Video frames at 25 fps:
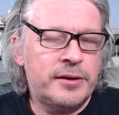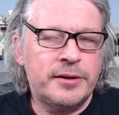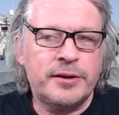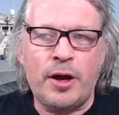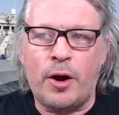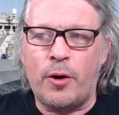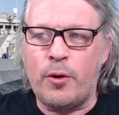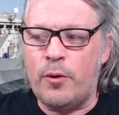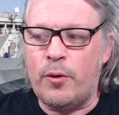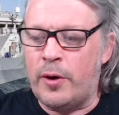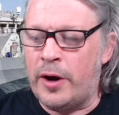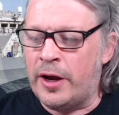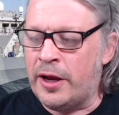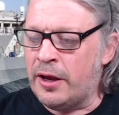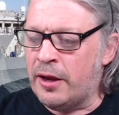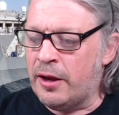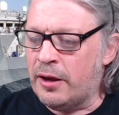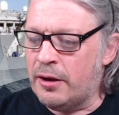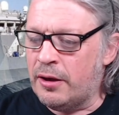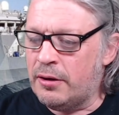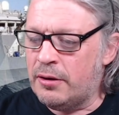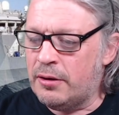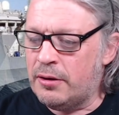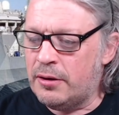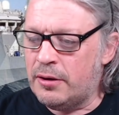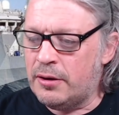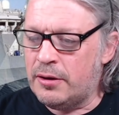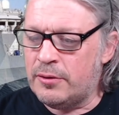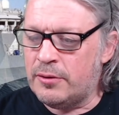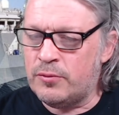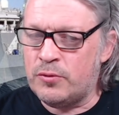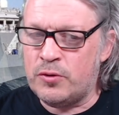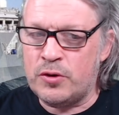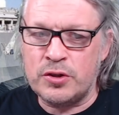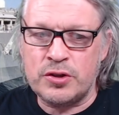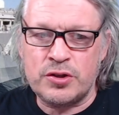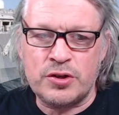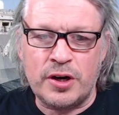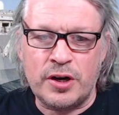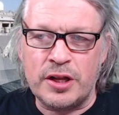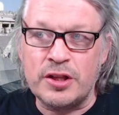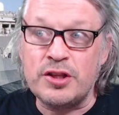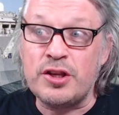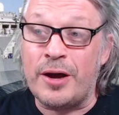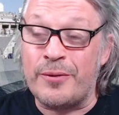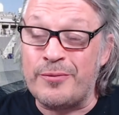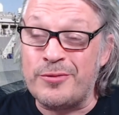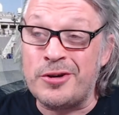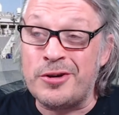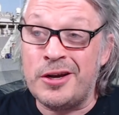Go away. I'm trying
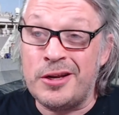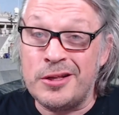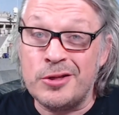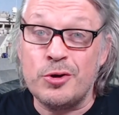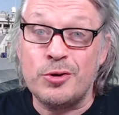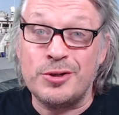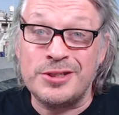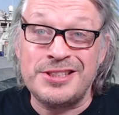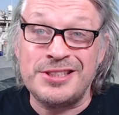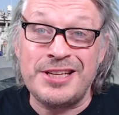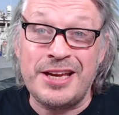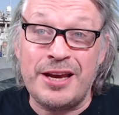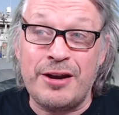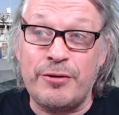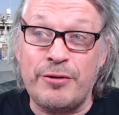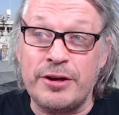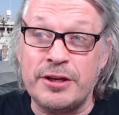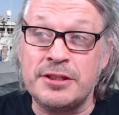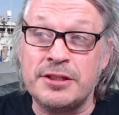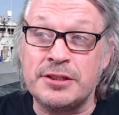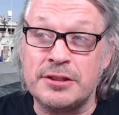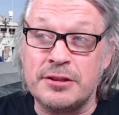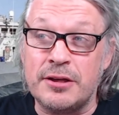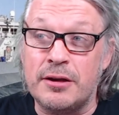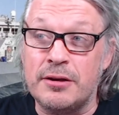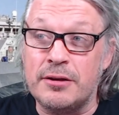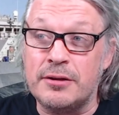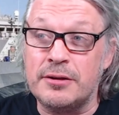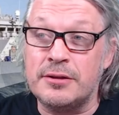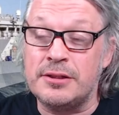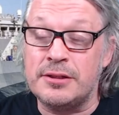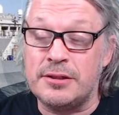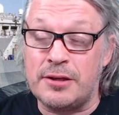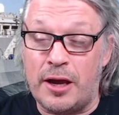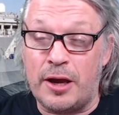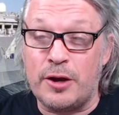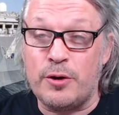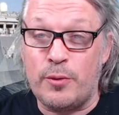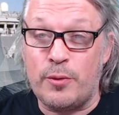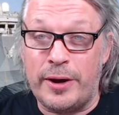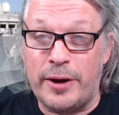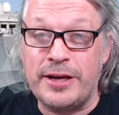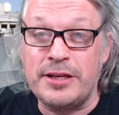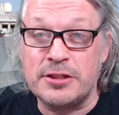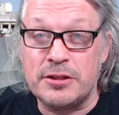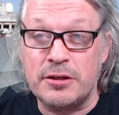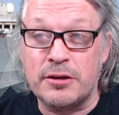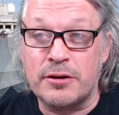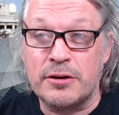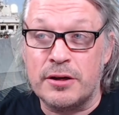to do a serious
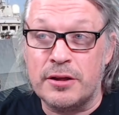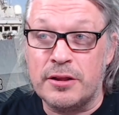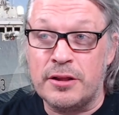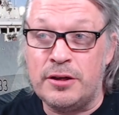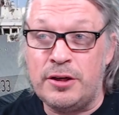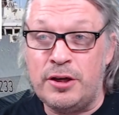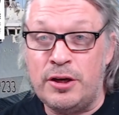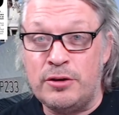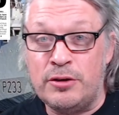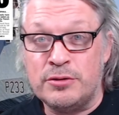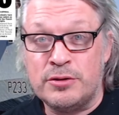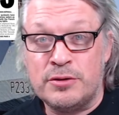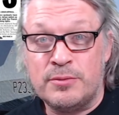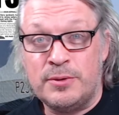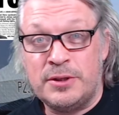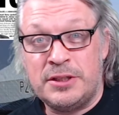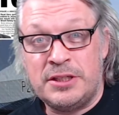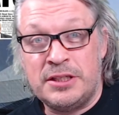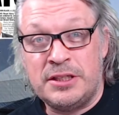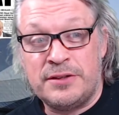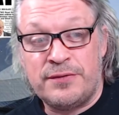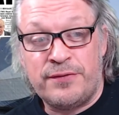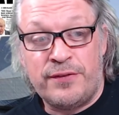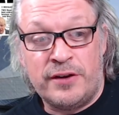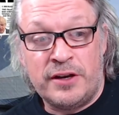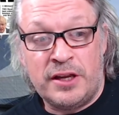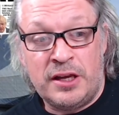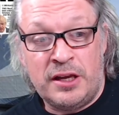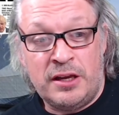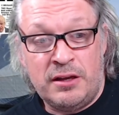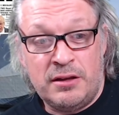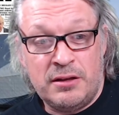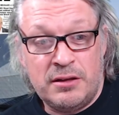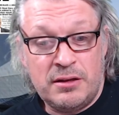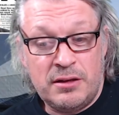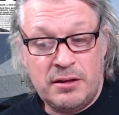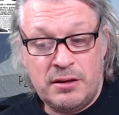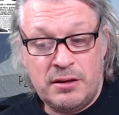sideways look at the news, which is funny.